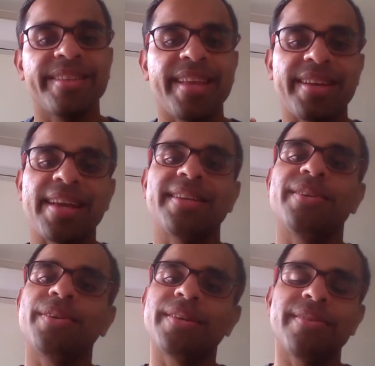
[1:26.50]
that I did
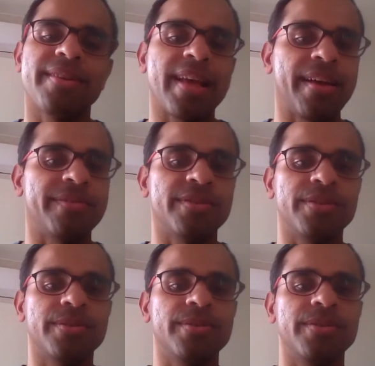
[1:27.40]
not even have
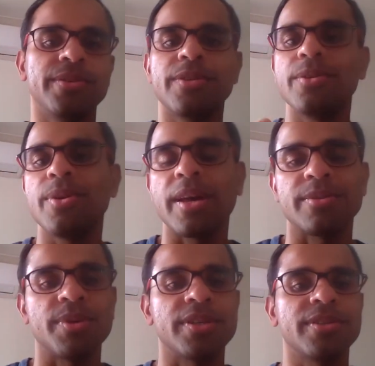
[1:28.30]
to do
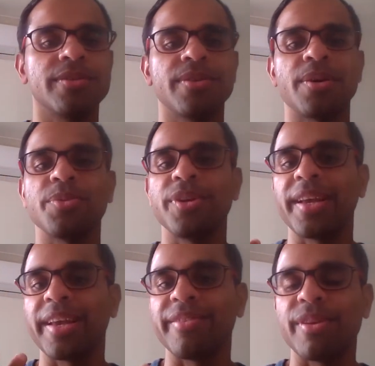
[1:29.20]
as much to
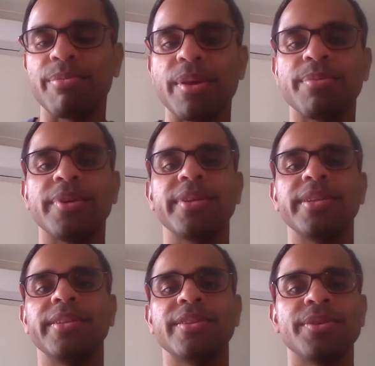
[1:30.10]
communicate with
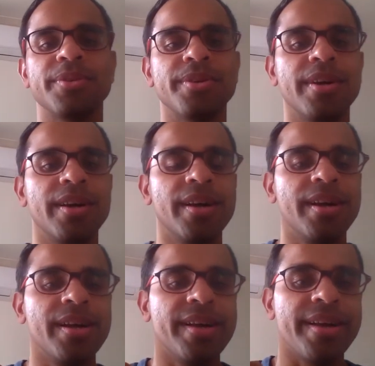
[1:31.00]
people, to
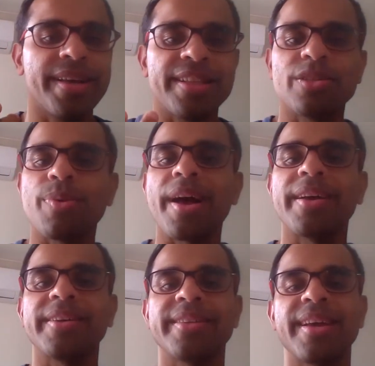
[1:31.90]

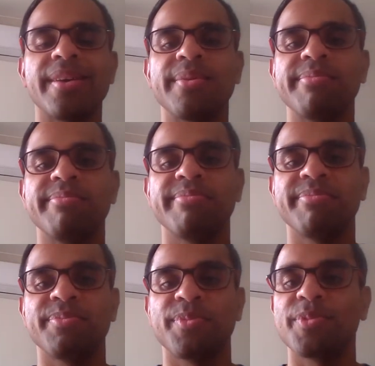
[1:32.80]
inspire them.
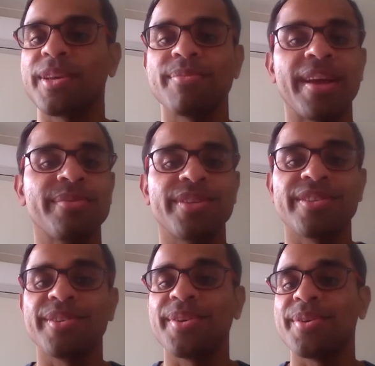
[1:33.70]
Sometimes
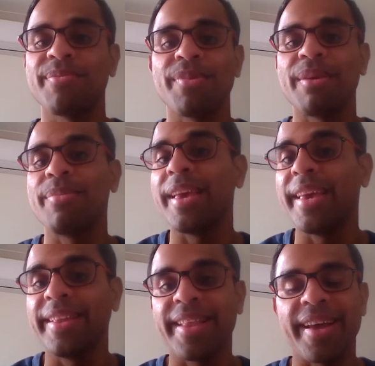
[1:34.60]
just, me
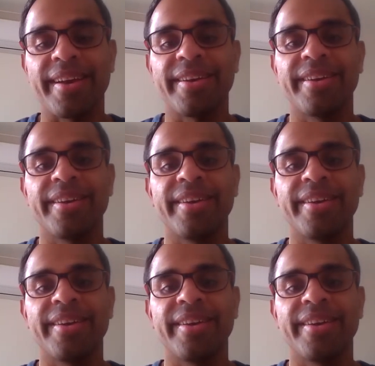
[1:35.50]
being there